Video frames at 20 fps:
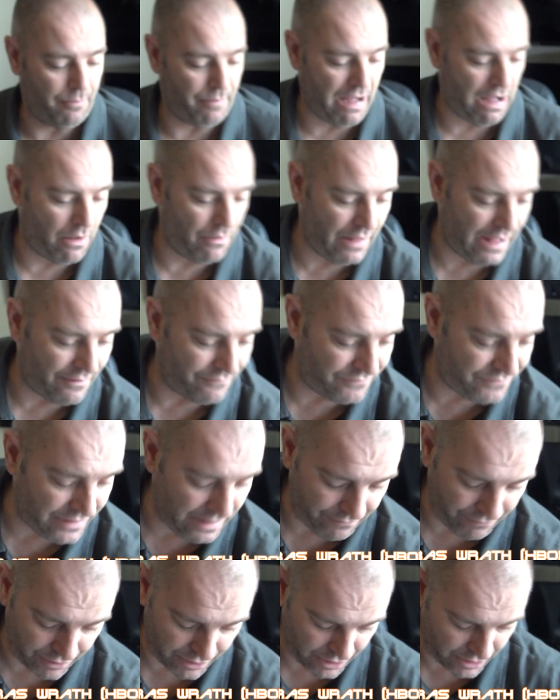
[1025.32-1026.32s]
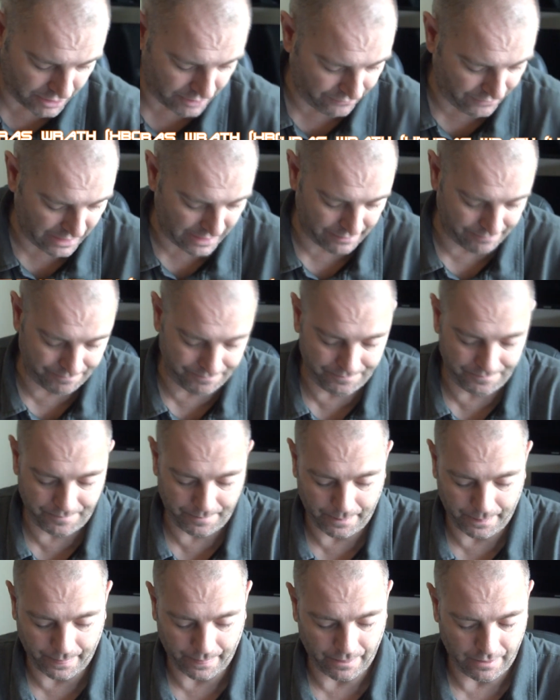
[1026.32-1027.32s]
about that, never heard of it.
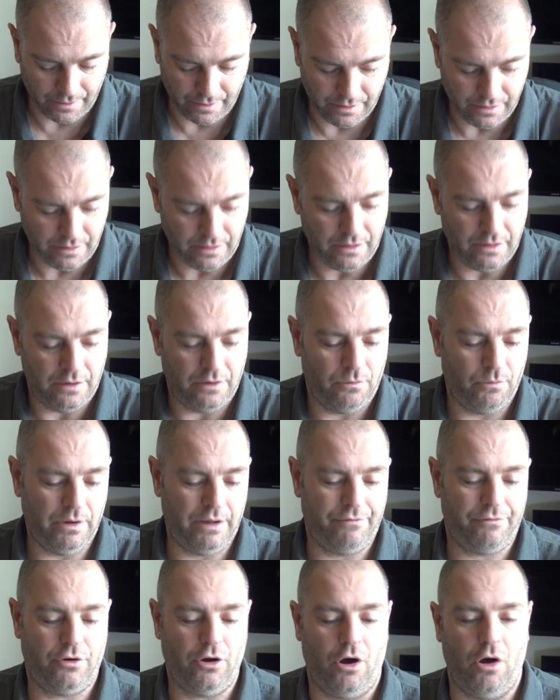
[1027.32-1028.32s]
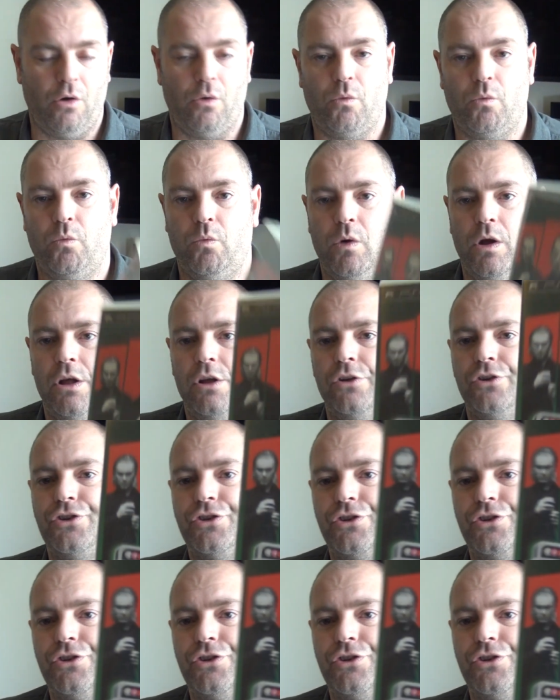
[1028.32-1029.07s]
We've got World